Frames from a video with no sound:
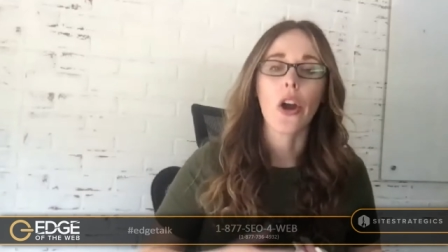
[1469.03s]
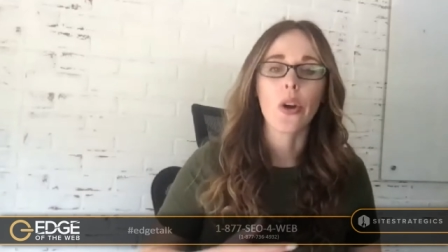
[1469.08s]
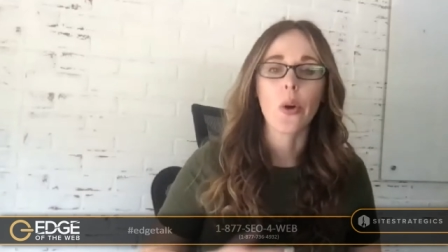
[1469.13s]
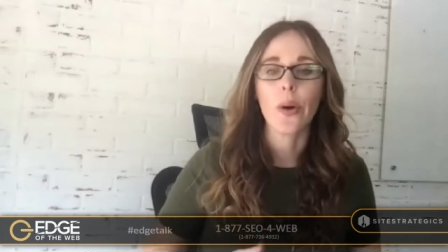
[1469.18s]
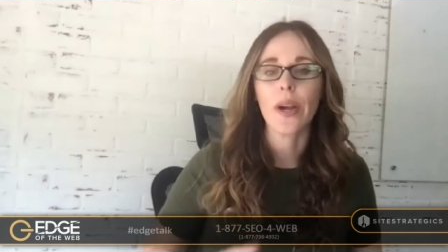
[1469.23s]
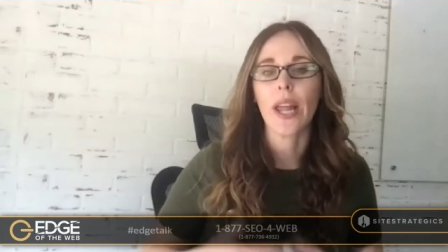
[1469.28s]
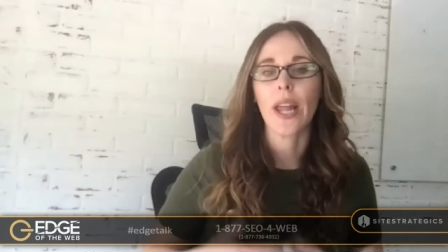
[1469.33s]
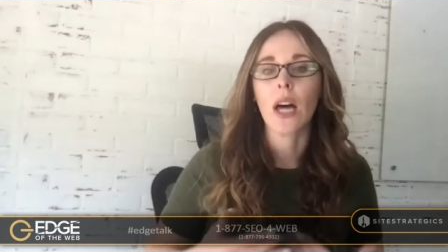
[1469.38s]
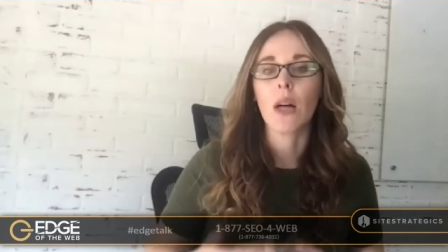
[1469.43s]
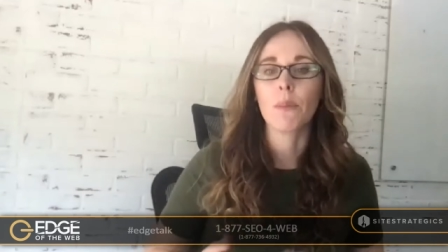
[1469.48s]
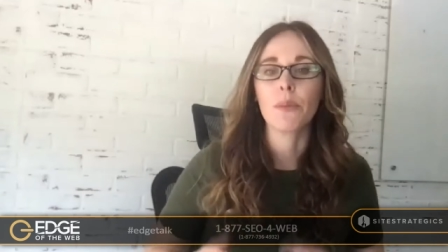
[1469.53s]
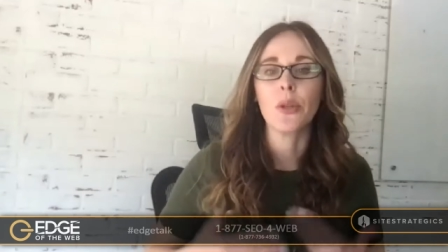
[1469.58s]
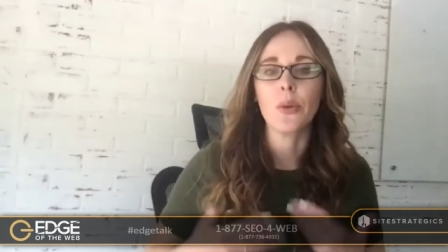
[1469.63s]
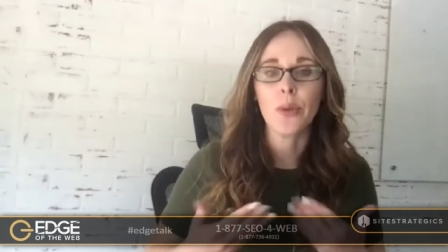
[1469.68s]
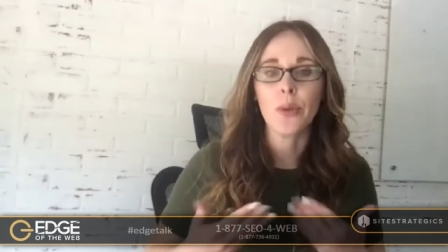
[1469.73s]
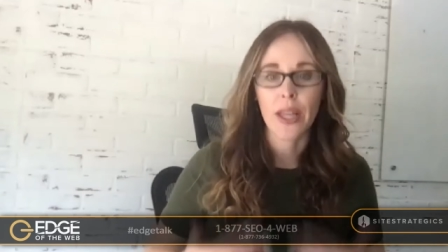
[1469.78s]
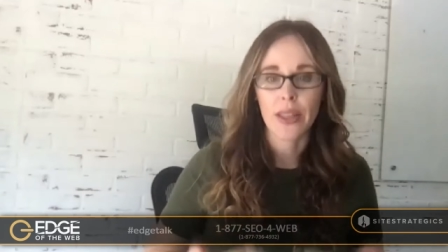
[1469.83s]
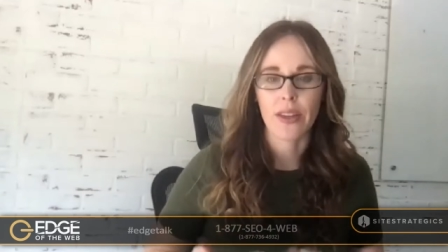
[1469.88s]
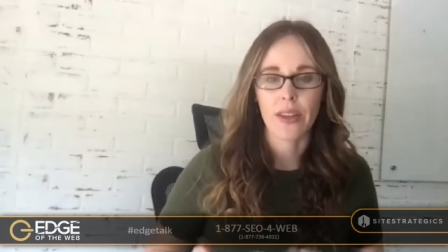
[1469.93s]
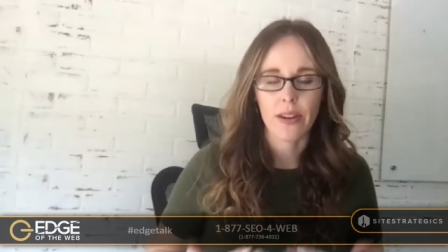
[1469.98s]
are going to help
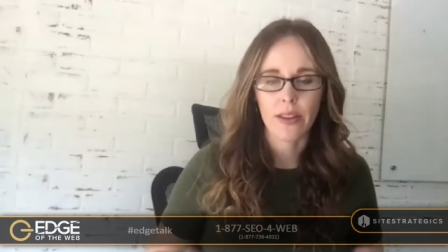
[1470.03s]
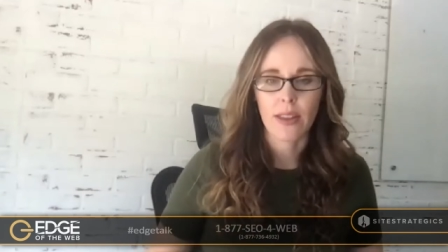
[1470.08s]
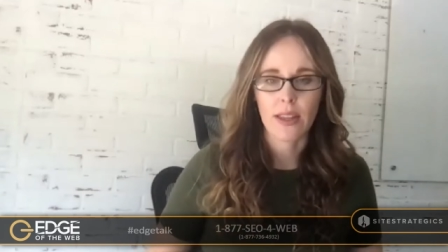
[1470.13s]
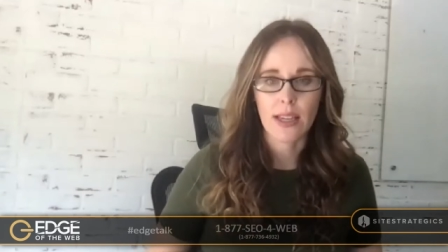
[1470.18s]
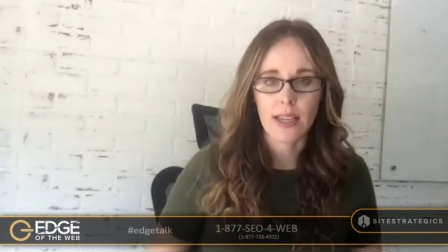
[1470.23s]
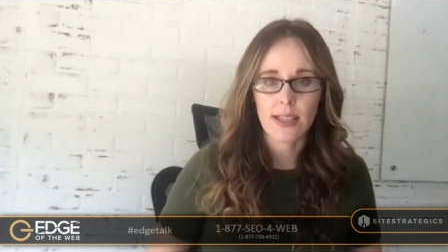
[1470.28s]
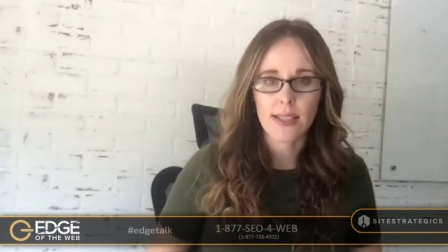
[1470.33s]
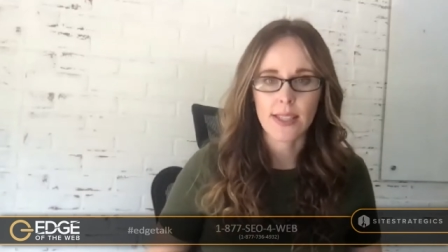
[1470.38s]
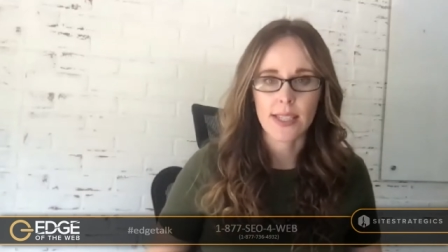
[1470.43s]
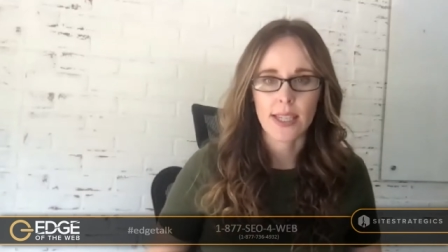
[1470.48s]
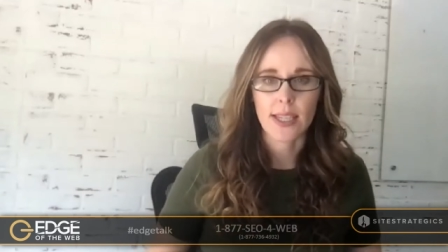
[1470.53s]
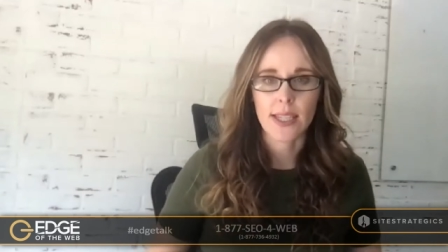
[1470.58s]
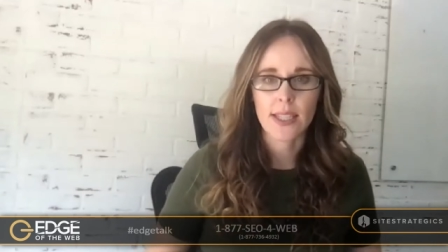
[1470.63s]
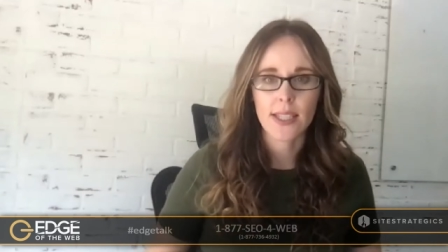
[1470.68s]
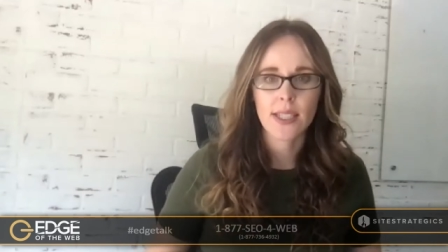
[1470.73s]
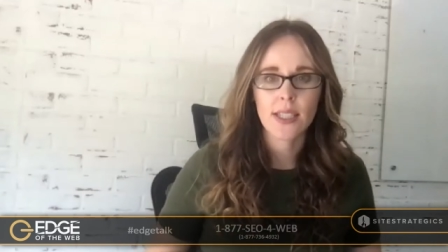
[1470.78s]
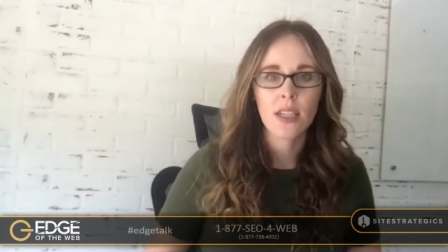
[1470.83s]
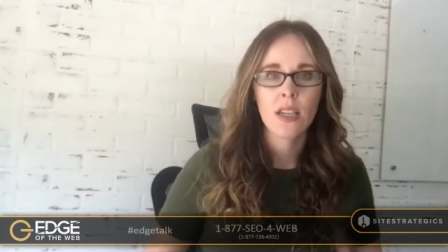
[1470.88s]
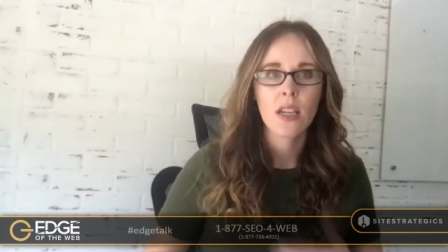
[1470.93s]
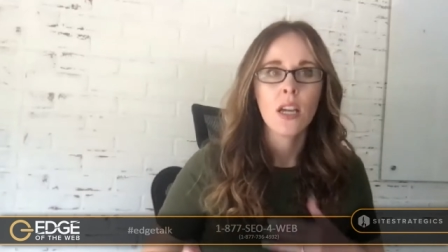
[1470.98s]
you get there the
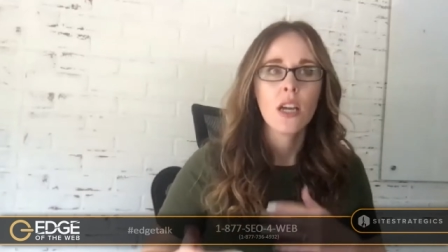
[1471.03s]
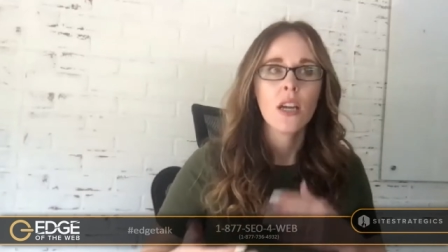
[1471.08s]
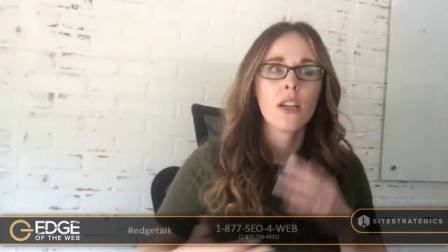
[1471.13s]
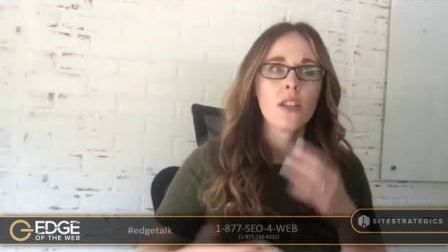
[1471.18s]
easiest